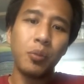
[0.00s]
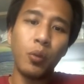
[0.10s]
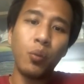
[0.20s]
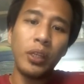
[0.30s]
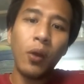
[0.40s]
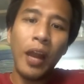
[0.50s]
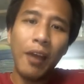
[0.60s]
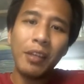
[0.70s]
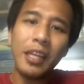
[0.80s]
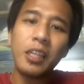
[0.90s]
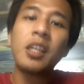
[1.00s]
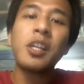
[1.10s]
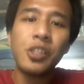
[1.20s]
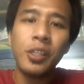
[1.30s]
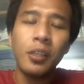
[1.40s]
Without having that
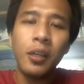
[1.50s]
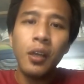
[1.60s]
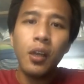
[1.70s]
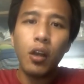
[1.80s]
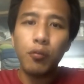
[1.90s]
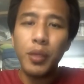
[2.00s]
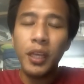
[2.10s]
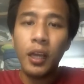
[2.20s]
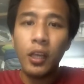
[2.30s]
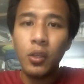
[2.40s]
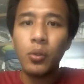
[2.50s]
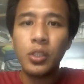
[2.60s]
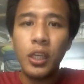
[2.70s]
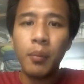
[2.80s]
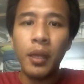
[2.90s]
cushion of being a
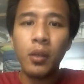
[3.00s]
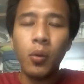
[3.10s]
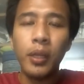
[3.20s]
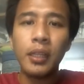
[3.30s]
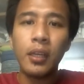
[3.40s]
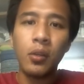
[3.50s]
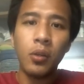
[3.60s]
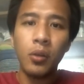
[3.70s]
huge team and knowing that,